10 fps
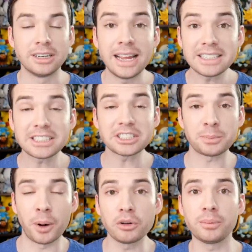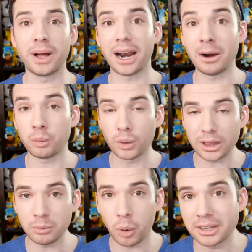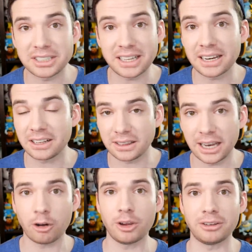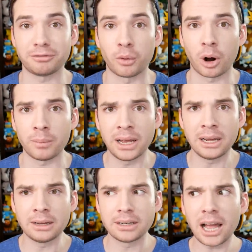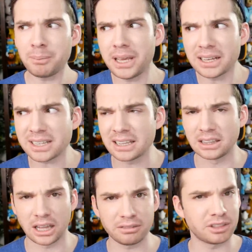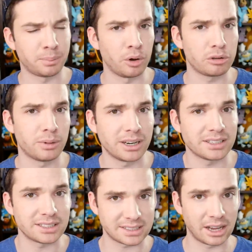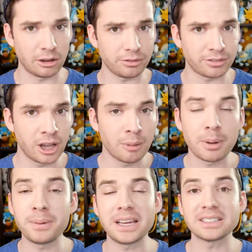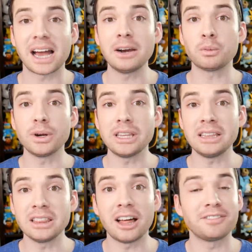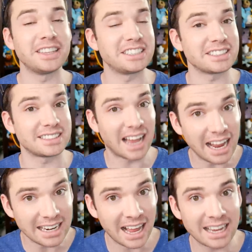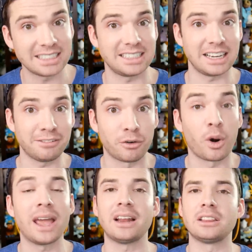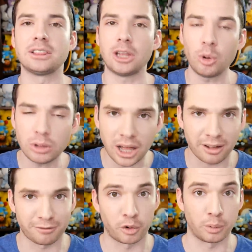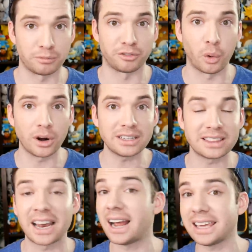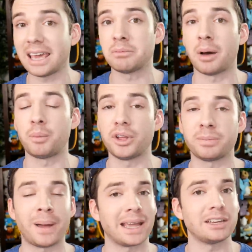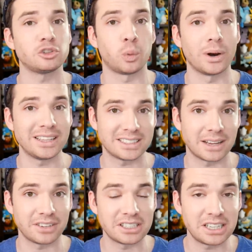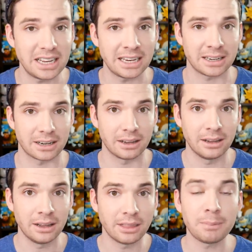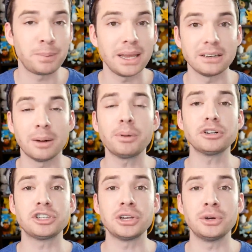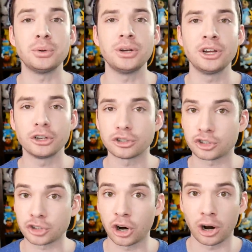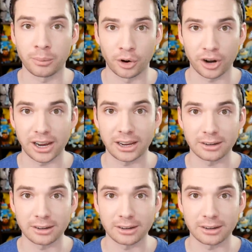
Next is a Pokemon I really want to get a Galarian form, not because I love the Pokemon itself, but because I really love the design idea for an Alola form for it that I came up with back in twenty seventeen. That being number two, Skarmory.